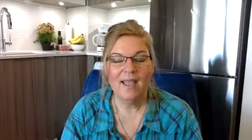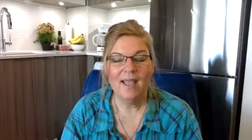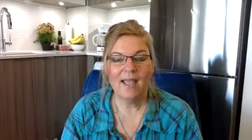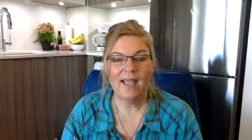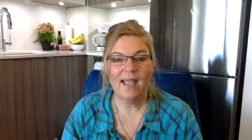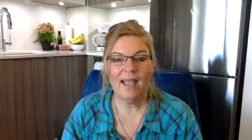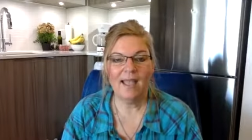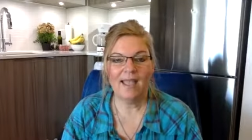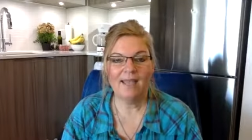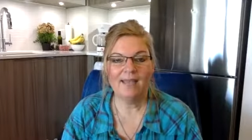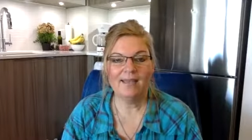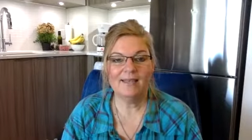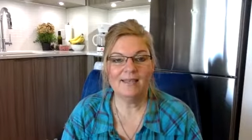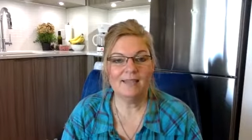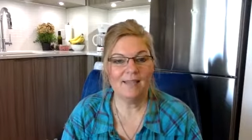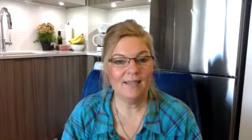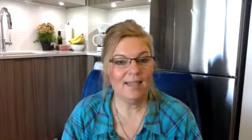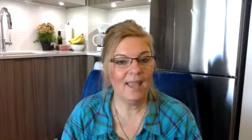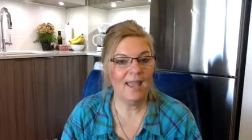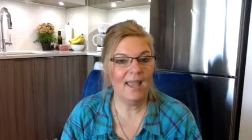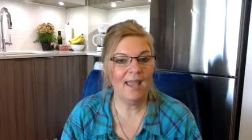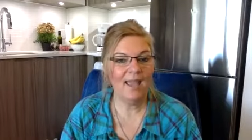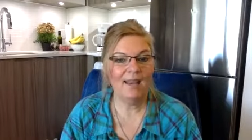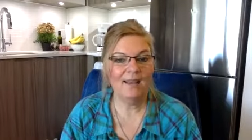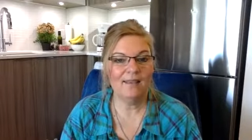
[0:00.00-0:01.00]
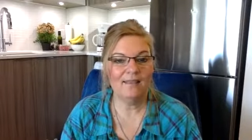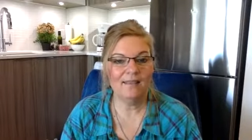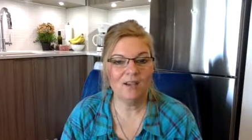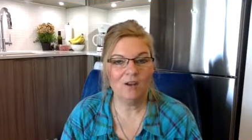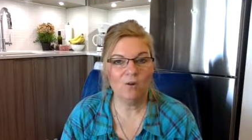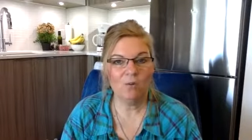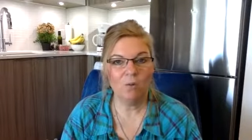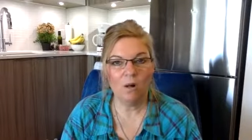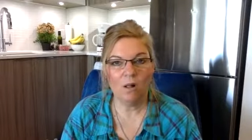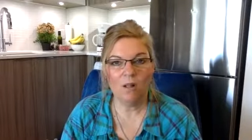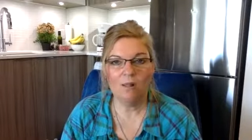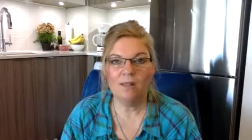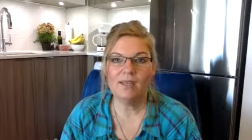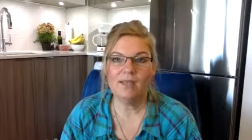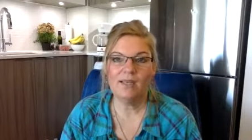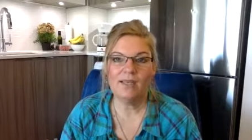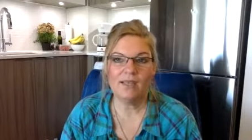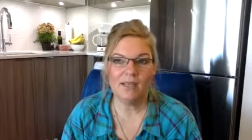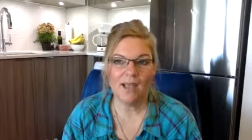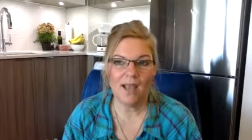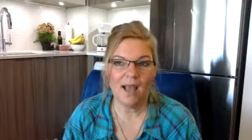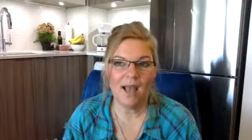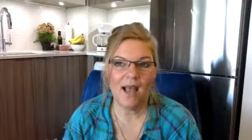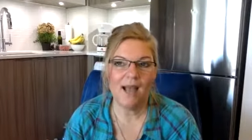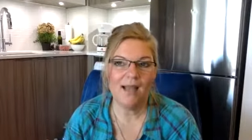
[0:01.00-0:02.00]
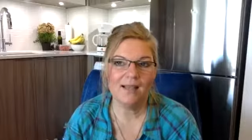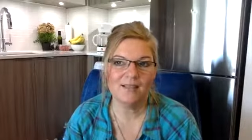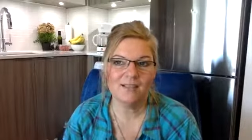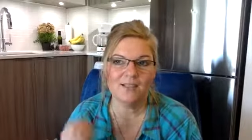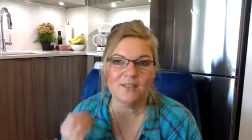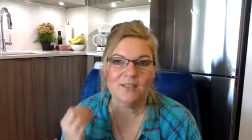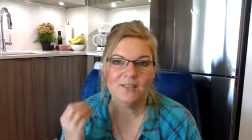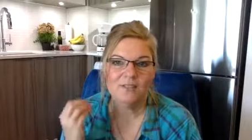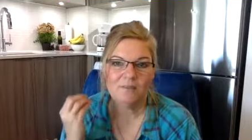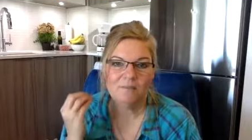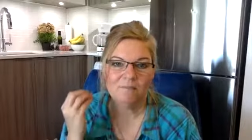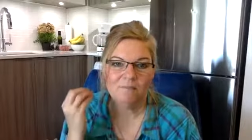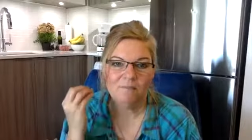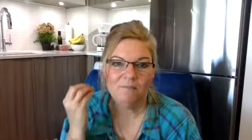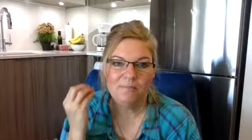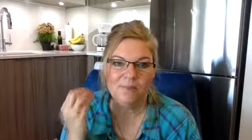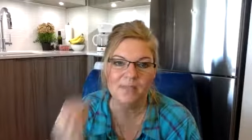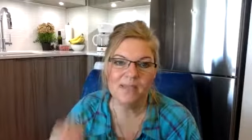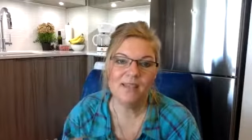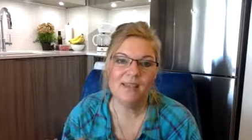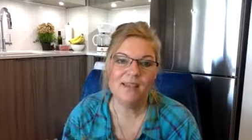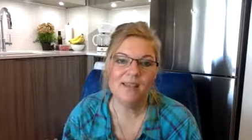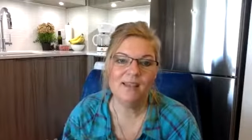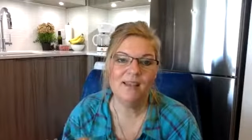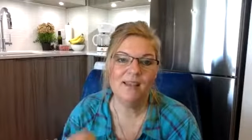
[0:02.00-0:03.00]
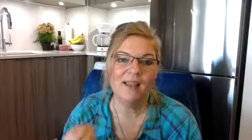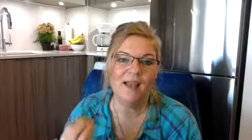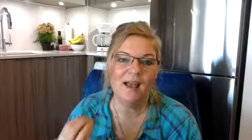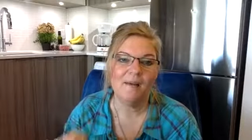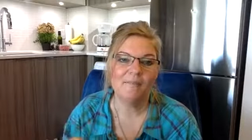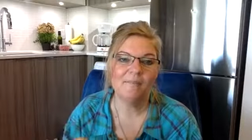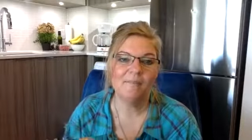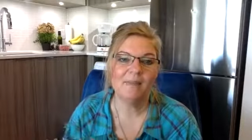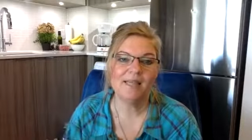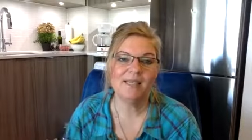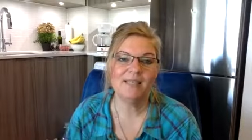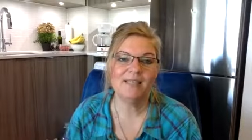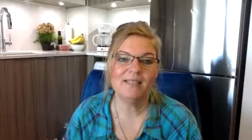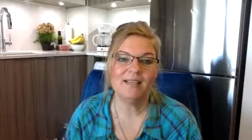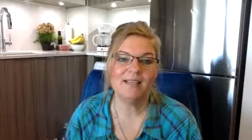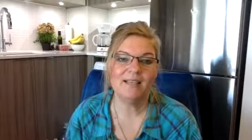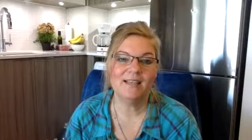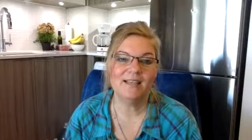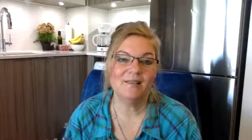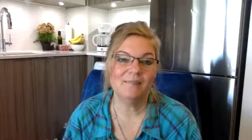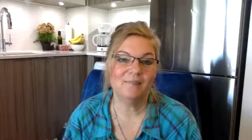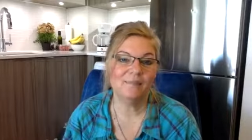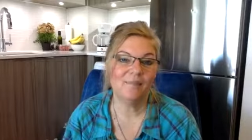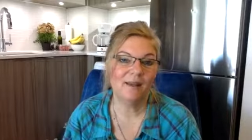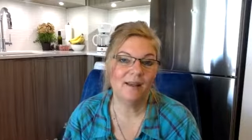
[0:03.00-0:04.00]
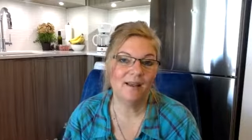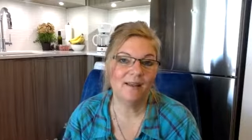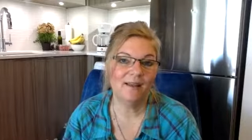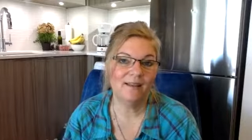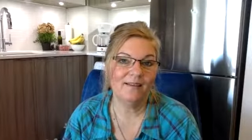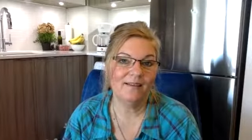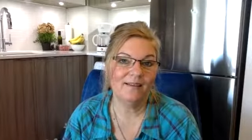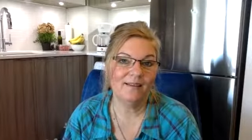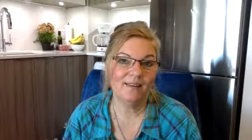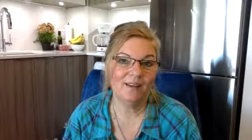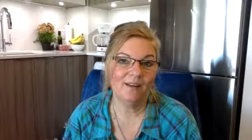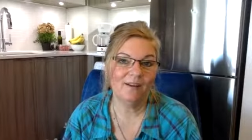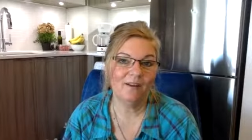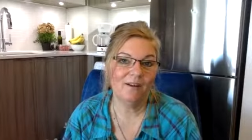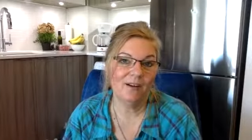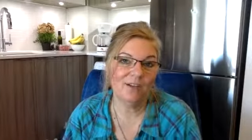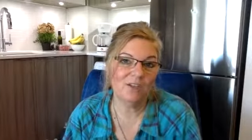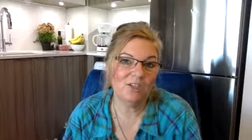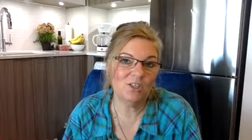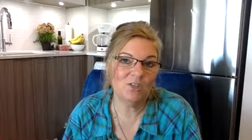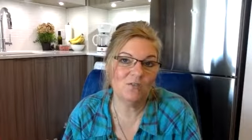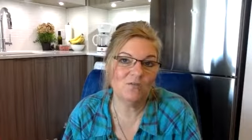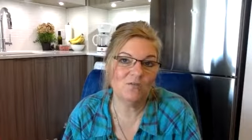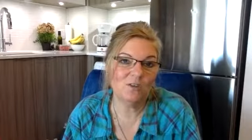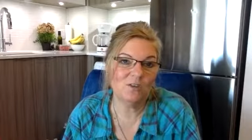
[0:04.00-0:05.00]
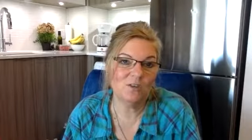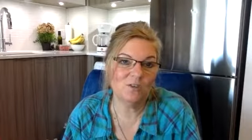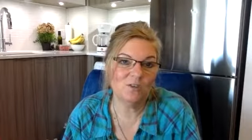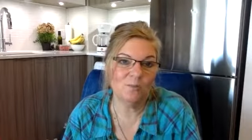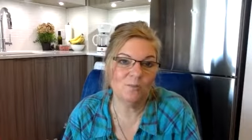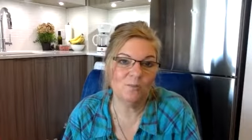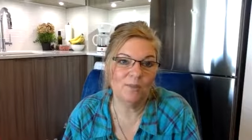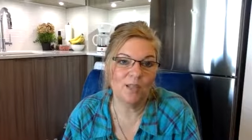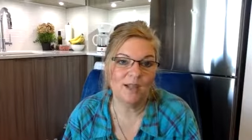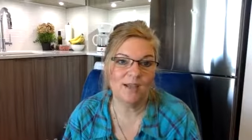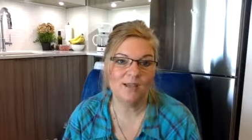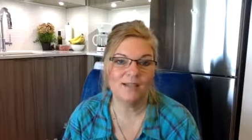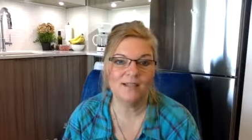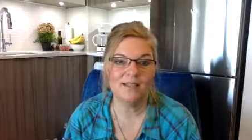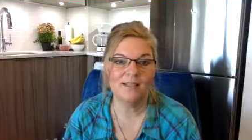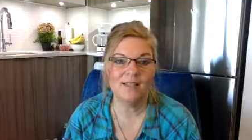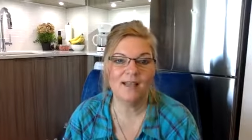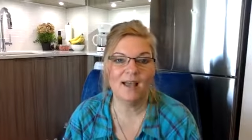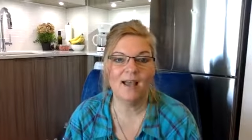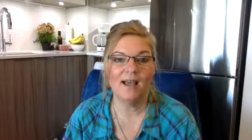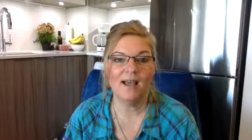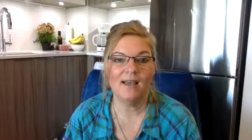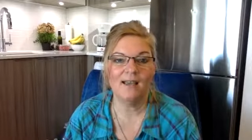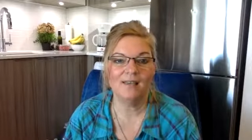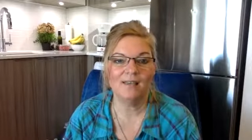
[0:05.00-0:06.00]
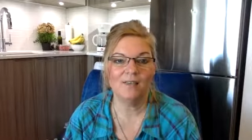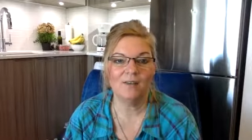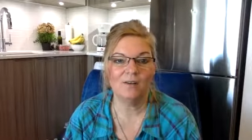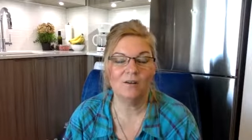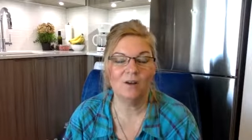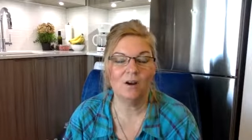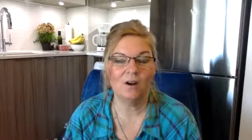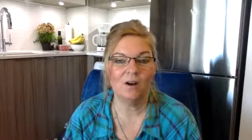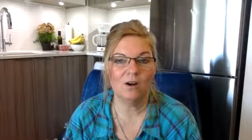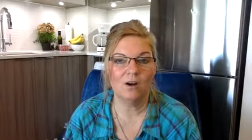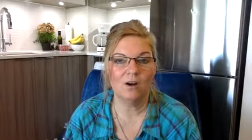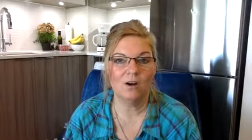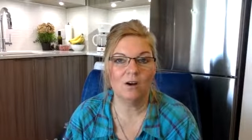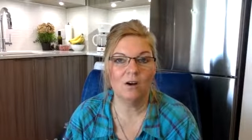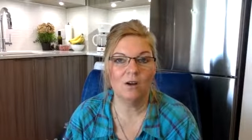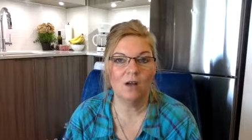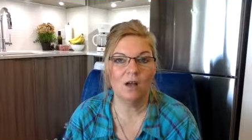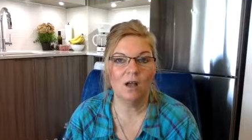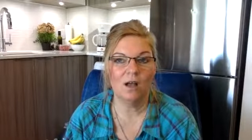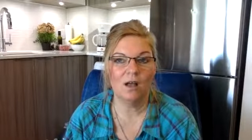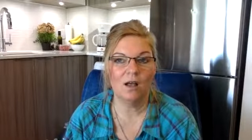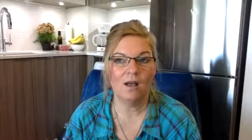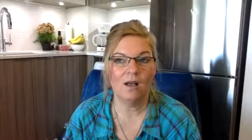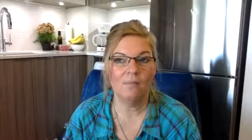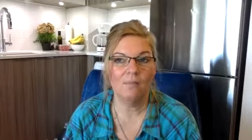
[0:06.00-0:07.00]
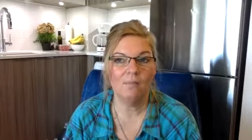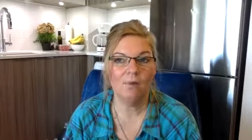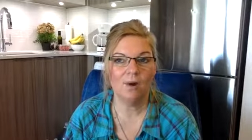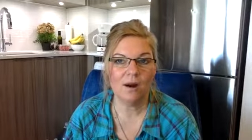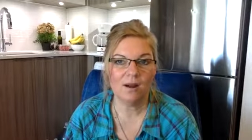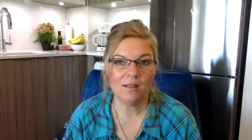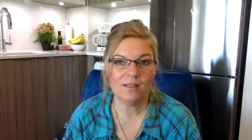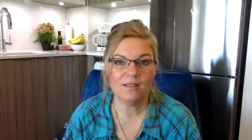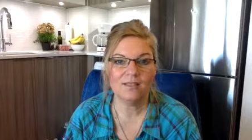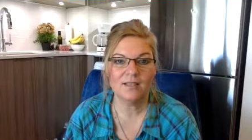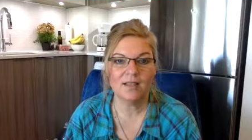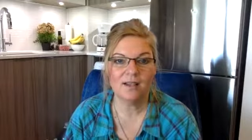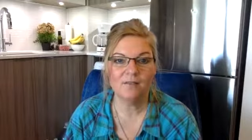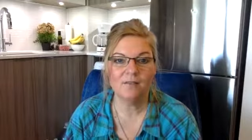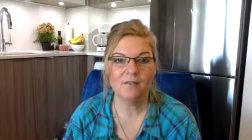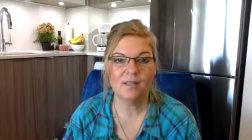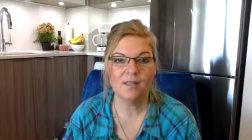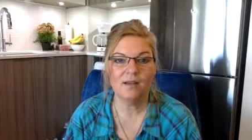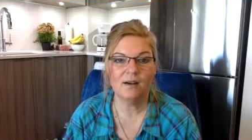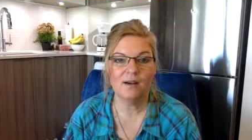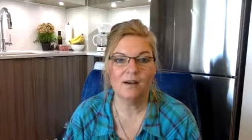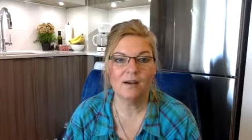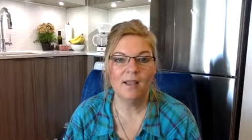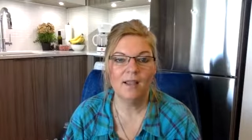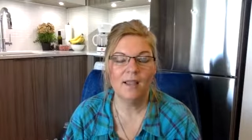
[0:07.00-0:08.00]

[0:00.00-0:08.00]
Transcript: and again, the quality has to be amazing, but you know, I just feel so blessed that there are uh, products out there